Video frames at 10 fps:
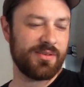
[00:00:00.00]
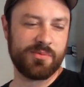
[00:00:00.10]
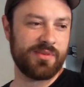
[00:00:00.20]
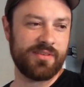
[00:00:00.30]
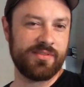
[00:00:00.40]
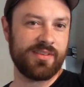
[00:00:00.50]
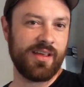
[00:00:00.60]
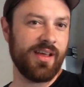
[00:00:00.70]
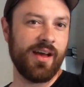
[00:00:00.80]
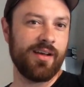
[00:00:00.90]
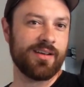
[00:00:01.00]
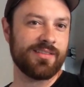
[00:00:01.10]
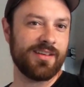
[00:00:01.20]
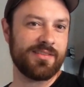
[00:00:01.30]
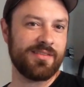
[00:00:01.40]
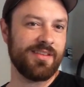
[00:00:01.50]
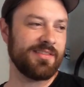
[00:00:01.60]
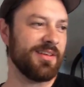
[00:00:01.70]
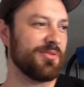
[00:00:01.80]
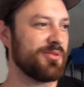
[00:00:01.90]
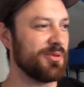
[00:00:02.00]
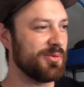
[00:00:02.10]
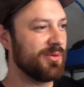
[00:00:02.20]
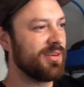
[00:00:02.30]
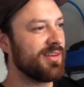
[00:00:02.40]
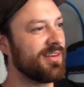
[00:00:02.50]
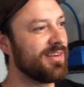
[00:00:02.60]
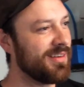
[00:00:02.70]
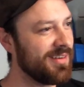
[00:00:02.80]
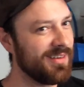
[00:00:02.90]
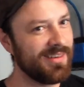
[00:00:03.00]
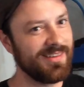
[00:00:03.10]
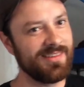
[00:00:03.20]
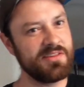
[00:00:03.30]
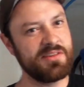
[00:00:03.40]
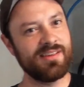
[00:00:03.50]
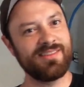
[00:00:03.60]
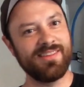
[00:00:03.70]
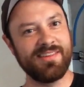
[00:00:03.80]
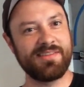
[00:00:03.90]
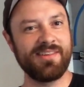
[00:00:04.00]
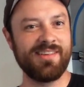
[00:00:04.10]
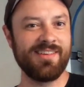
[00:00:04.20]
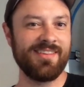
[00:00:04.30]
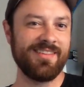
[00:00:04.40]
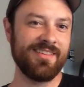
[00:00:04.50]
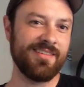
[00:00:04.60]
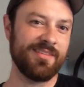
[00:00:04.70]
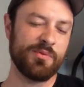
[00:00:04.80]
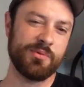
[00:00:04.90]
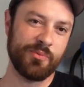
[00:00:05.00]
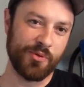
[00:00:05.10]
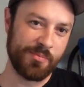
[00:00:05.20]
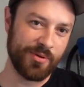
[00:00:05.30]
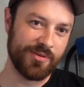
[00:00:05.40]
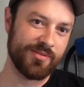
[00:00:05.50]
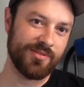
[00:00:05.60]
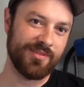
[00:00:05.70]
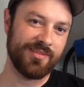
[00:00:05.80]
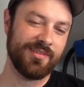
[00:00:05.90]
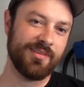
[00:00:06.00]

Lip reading: I don't want to even say that because that sounds too distant, more personal.